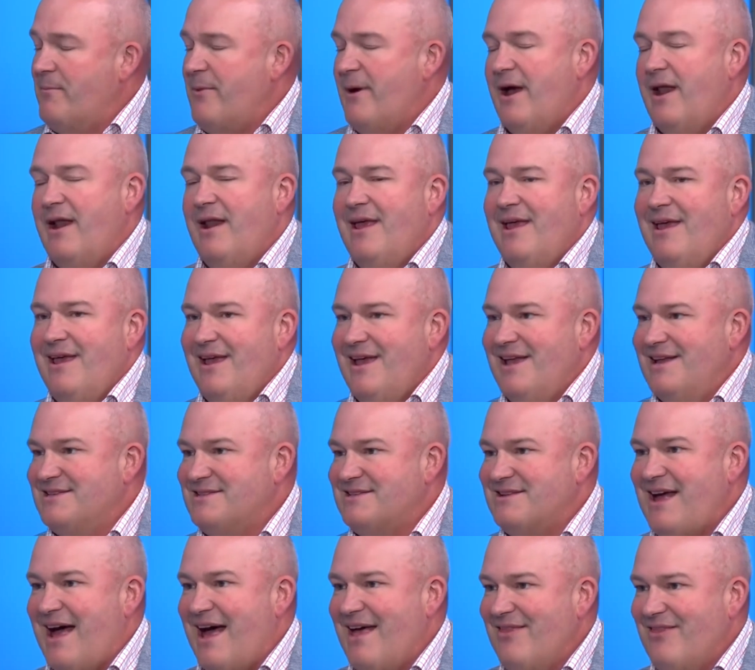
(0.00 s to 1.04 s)
but
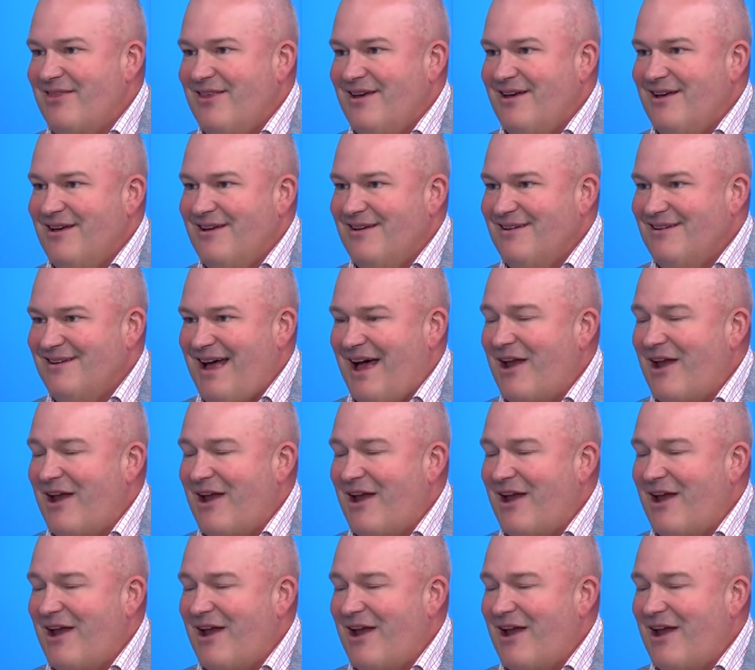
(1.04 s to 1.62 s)
it's not the